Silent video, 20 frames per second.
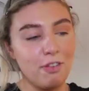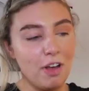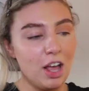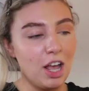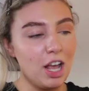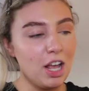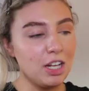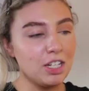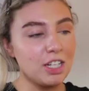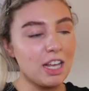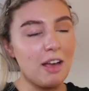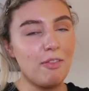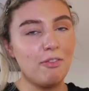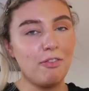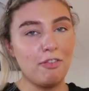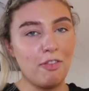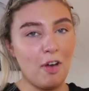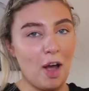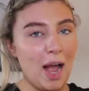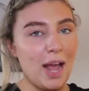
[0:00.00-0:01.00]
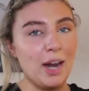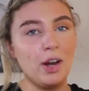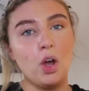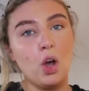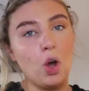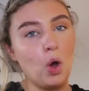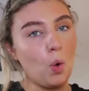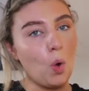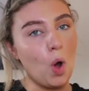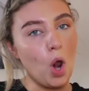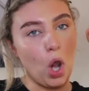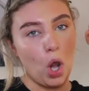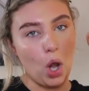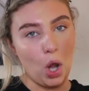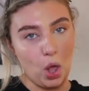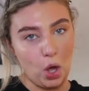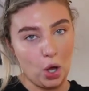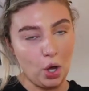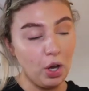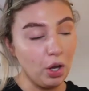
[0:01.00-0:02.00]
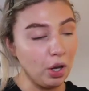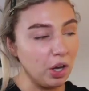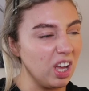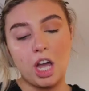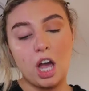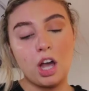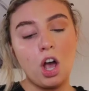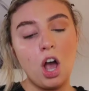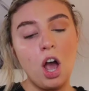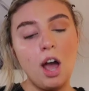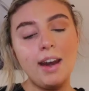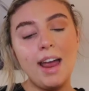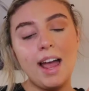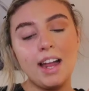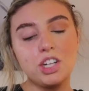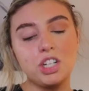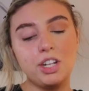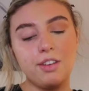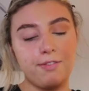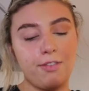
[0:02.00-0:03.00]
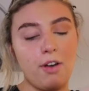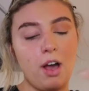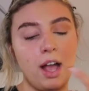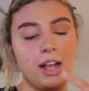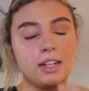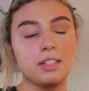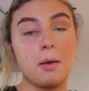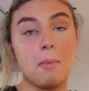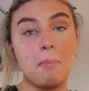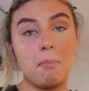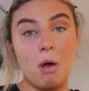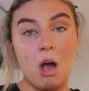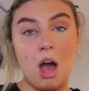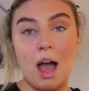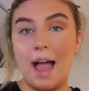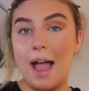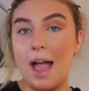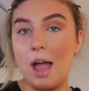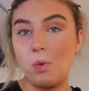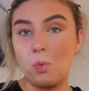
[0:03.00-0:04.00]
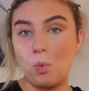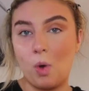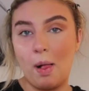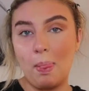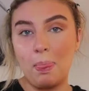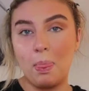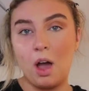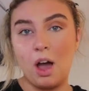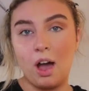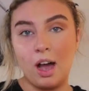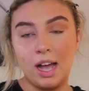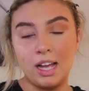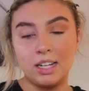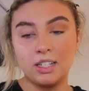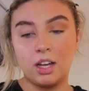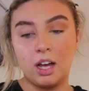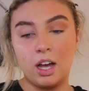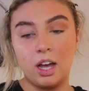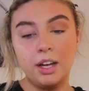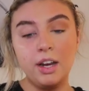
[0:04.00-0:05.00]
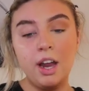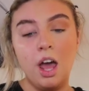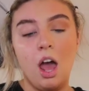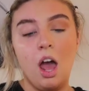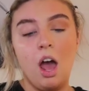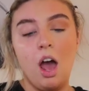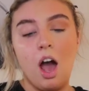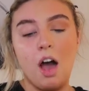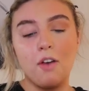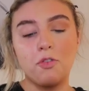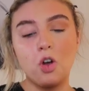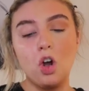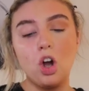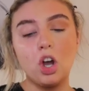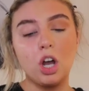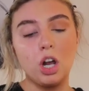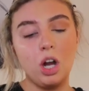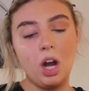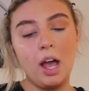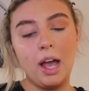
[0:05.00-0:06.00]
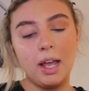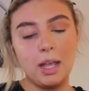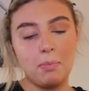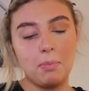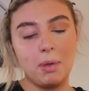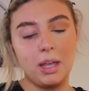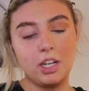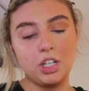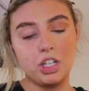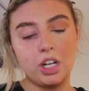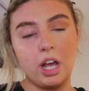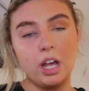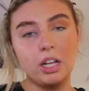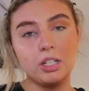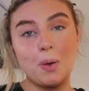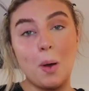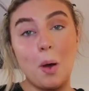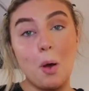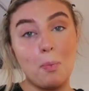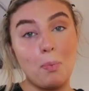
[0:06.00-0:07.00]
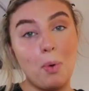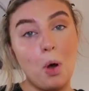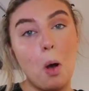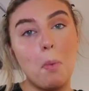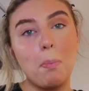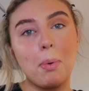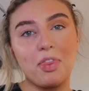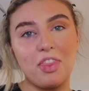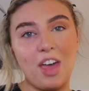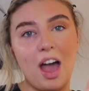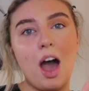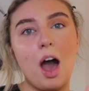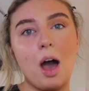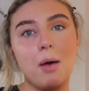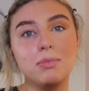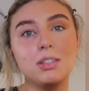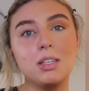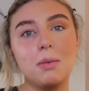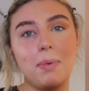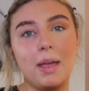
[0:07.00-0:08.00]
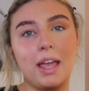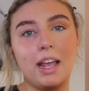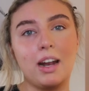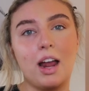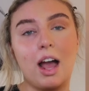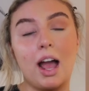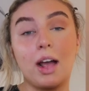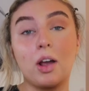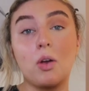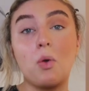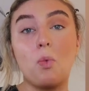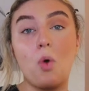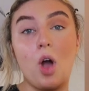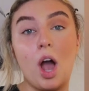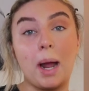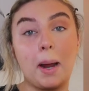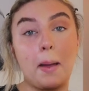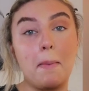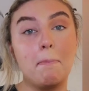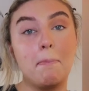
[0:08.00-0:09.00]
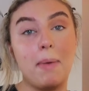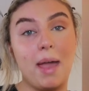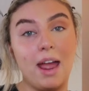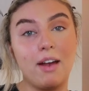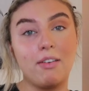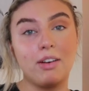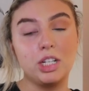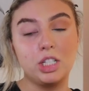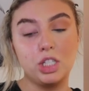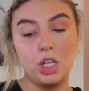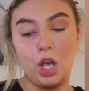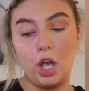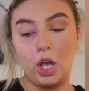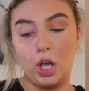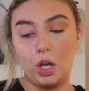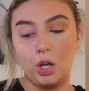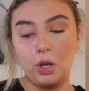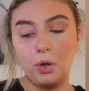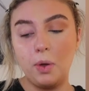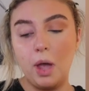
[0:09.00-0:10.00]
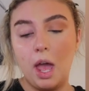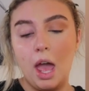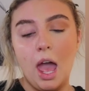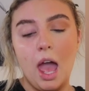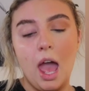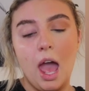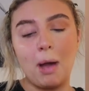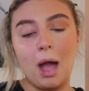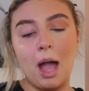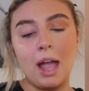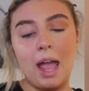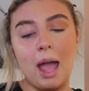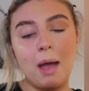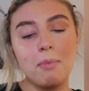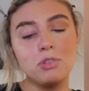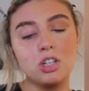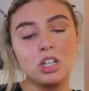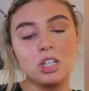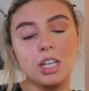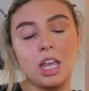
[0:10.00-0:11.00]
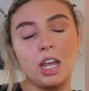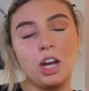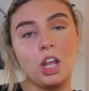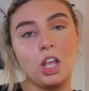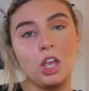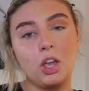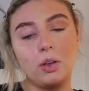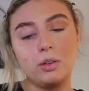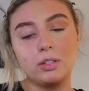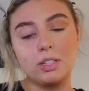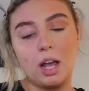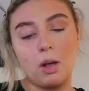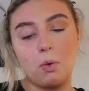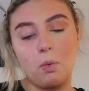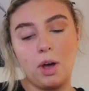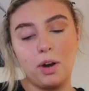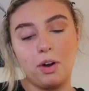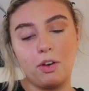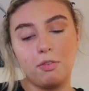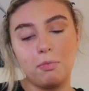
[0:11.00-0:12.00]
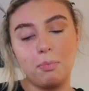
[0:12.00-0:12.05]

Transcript: Third and final look. Yeah, I can't actually find my one that I done. I've got a client picture, so I'll pop that up to be like what I compare it to. But I am just going to use like one off